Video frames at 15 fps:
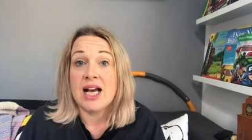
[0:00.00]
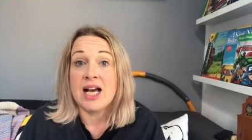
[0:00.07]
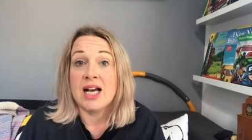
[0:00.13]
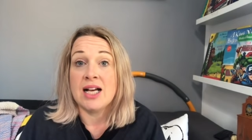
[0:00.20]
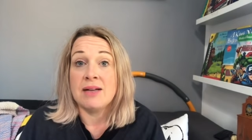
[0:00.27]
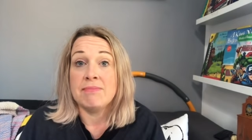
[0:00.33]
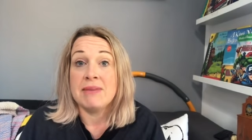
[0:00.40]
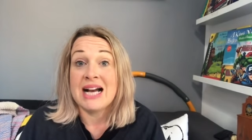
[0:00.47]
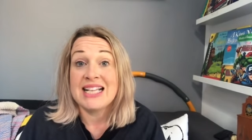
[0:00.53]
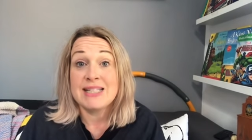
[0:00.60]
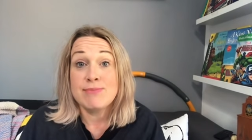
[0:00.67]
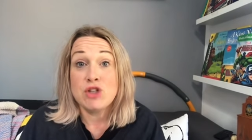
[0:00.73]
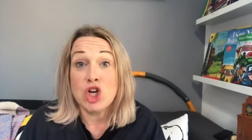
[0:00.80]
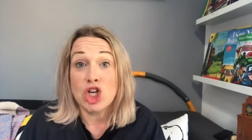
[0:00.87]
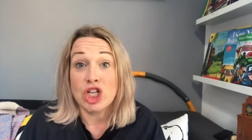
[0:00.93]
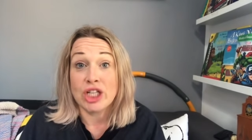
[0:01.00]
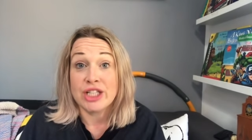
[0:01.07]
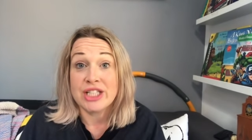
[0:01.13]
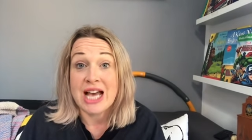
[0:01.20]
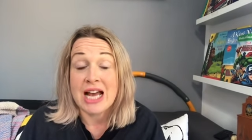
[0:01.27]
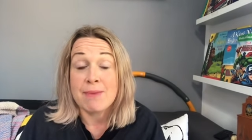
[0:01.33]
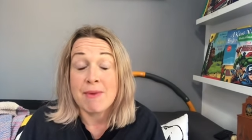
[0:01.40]
um, had some
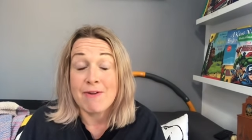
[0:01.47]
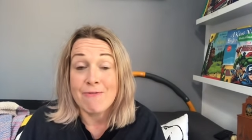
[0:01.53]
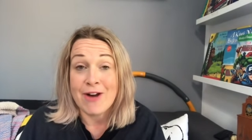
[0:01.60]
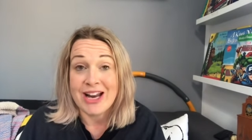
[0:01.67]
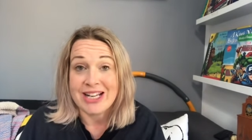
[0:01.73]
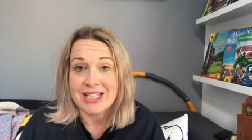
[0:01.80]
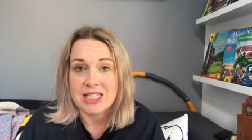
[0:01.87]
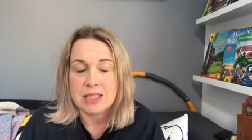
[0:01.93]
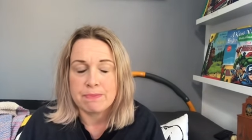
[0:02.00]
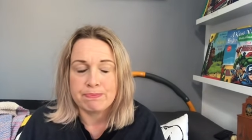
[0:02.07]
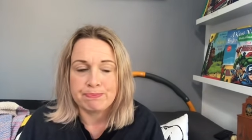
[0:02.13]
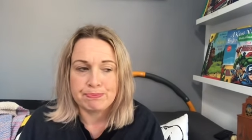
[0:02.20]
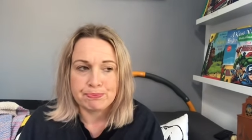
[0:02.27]
chocolate at my friend's.